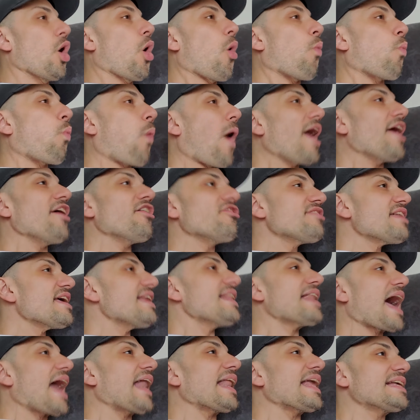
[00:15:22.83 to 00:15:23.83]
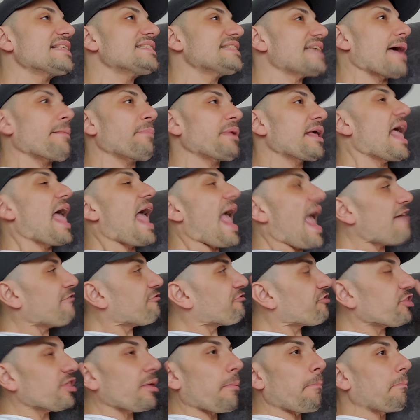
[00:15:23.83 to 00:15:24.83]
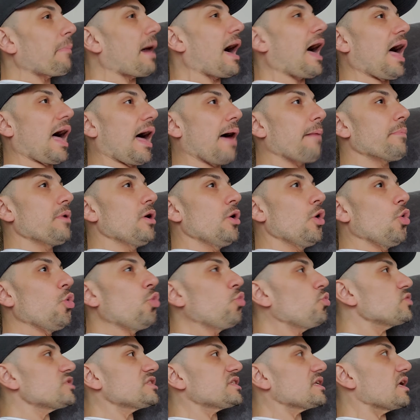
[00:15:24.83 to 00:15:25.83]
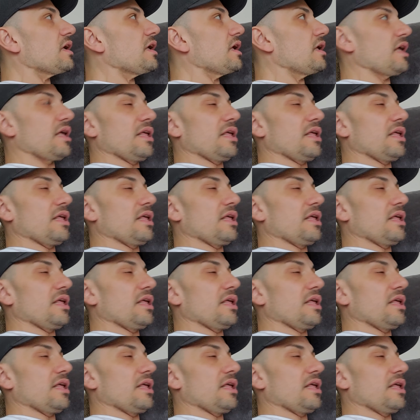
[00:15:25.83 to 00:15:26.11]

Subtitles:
Why are they not examining? And for the mom who's,